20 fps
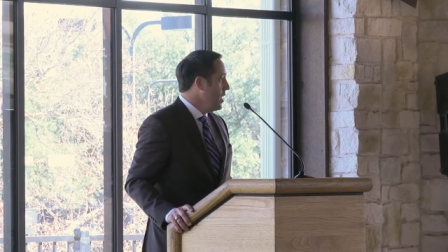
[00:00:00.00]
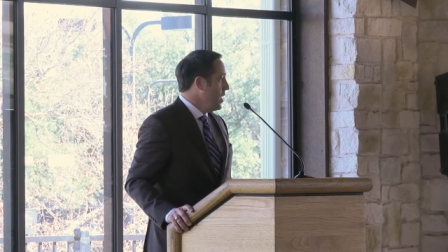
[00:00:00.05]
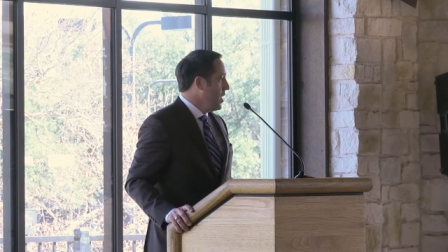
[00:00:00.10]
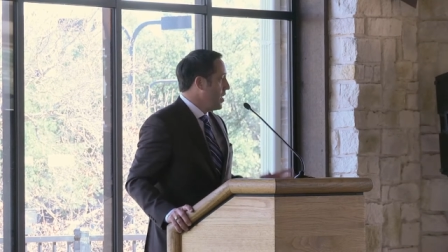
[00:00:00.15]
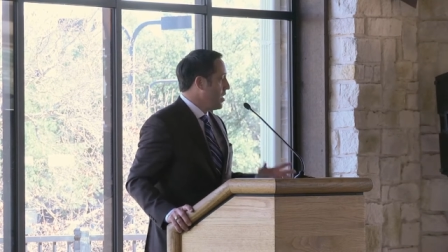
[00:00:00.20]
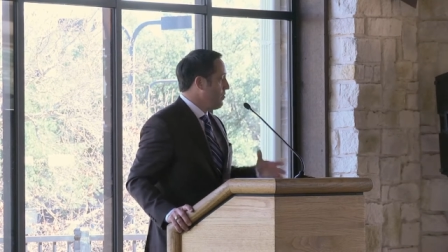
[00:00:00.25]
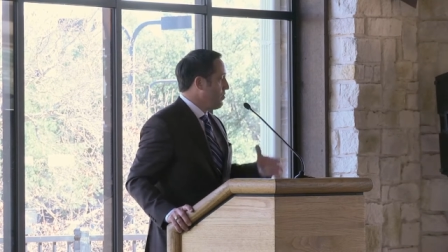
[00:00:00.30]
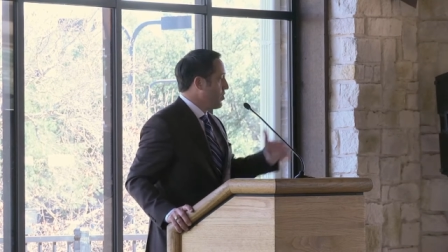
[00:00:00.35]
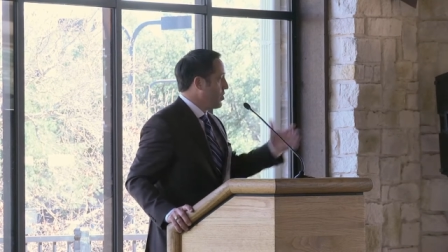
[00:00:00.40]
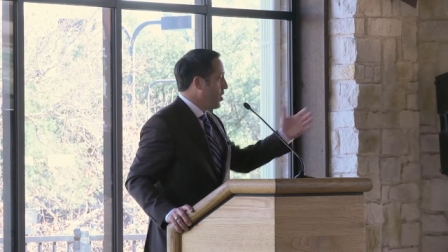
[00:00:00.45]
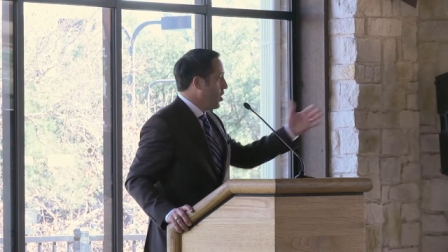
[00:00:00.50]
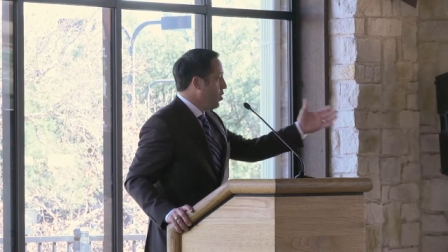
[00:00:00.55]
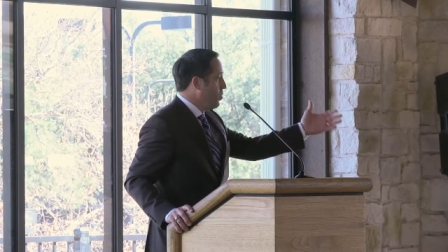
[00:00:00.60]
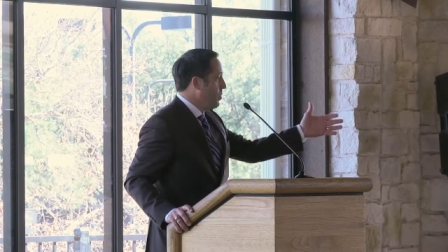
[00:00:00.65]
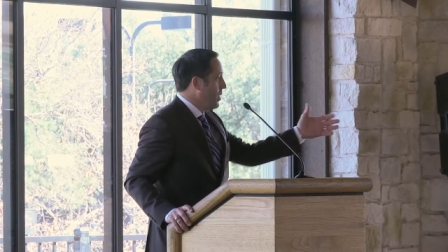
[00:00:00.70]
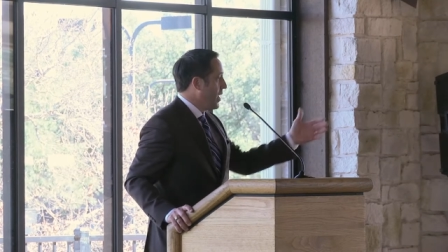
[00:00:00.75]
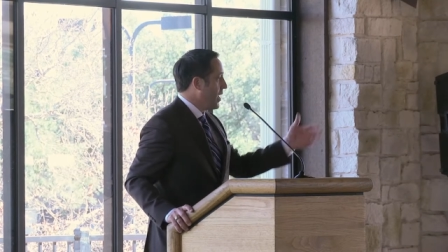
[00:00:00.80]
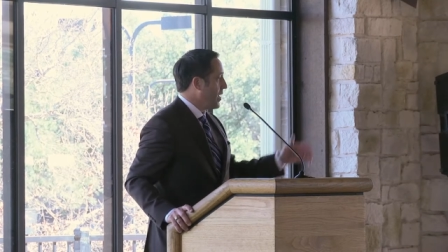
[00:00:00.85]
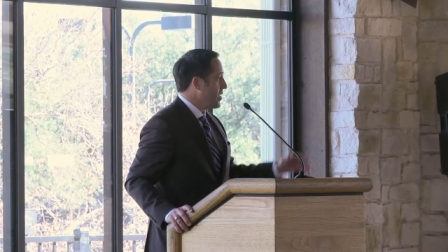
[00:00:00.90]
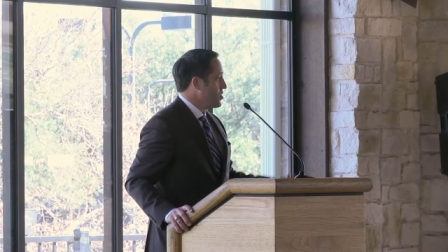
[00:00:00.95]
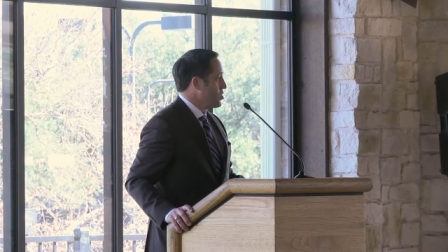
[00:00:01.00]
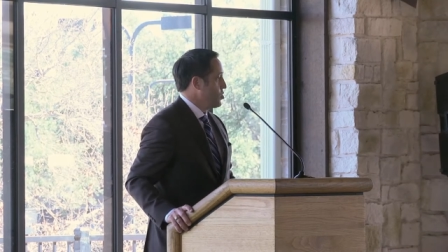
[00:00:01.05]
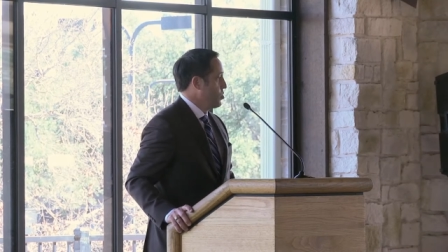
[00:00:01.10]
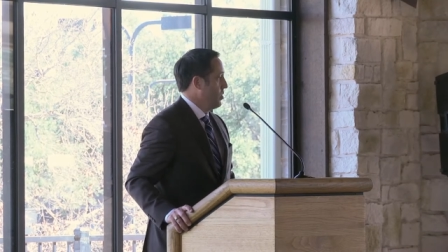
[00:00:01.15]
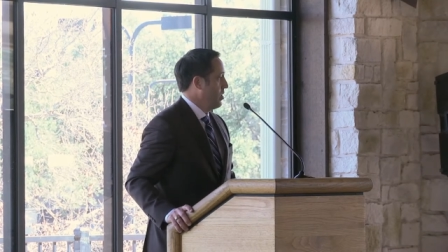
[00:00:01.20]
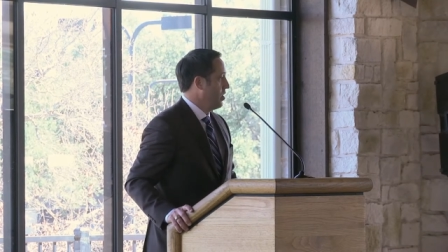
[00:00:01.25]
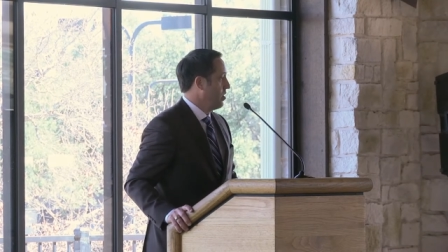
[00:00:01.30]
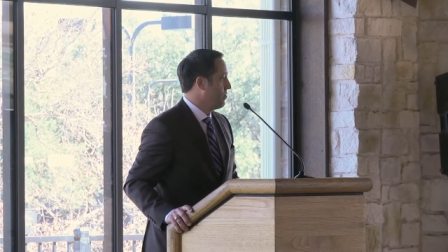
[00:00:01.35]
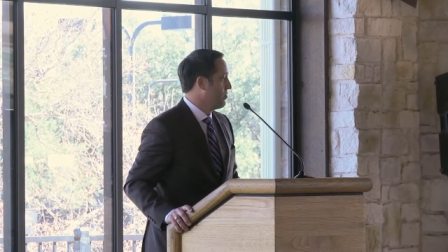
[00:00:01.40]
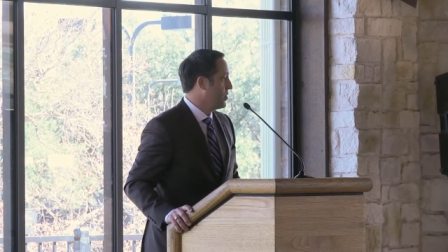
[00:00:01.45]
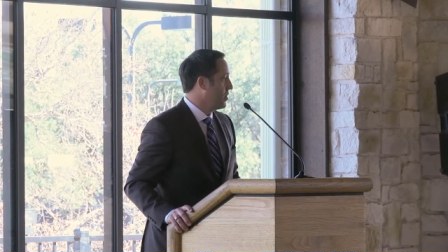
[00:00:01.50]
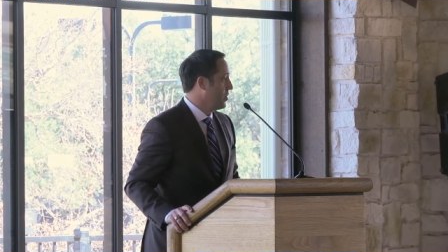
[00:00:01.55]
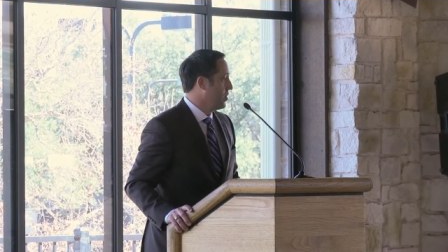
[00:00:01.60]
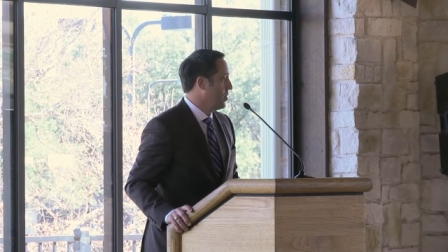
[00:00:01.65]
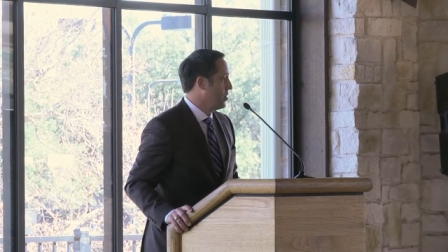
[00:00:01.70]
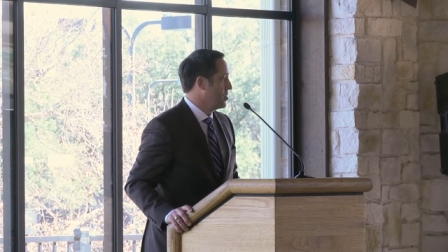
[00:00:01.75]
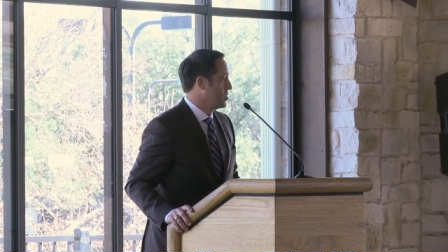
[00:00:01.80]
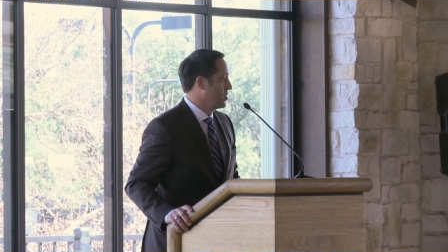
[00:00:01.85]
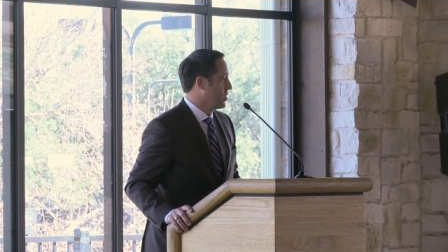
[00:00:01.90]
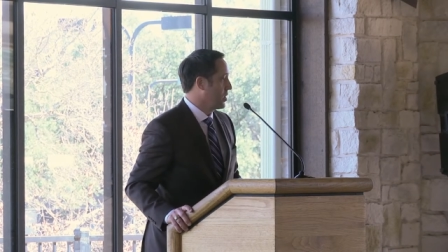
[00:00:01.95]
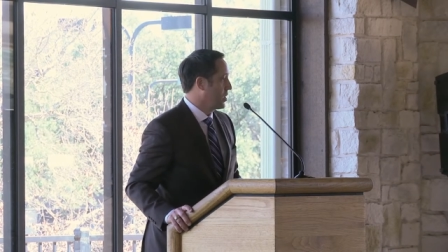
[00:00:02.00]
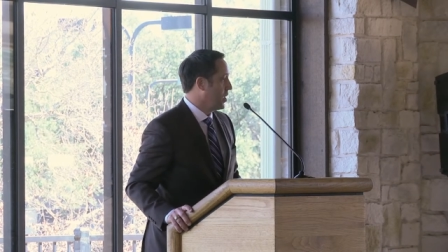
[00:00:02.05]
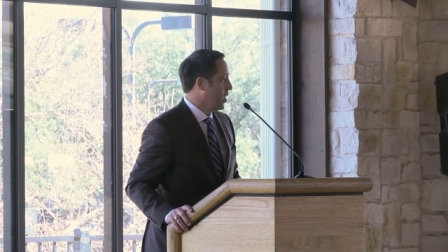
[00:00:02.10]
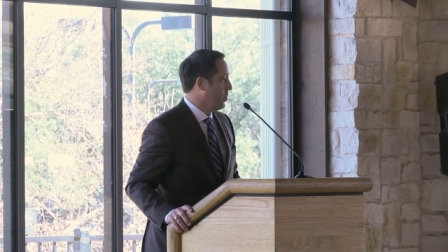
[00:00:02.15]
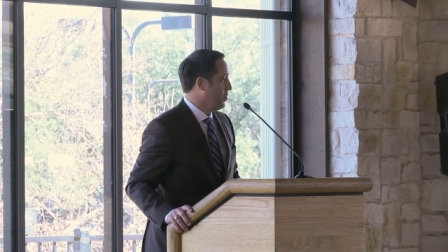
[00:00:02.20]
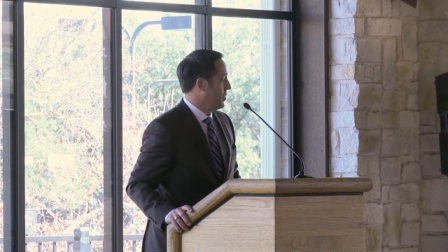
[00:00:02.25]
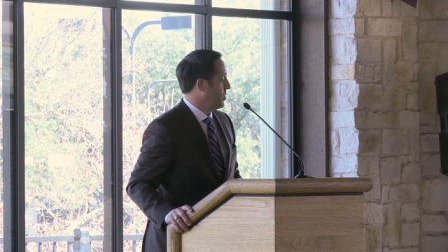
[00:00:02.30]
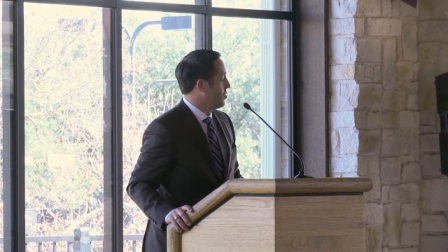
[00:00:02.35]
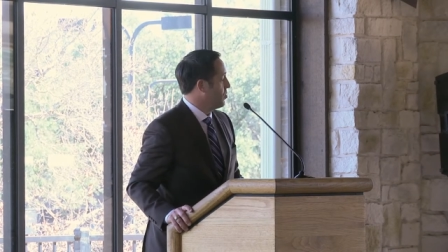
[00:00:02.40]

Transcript: And if you go back twelve years and a couple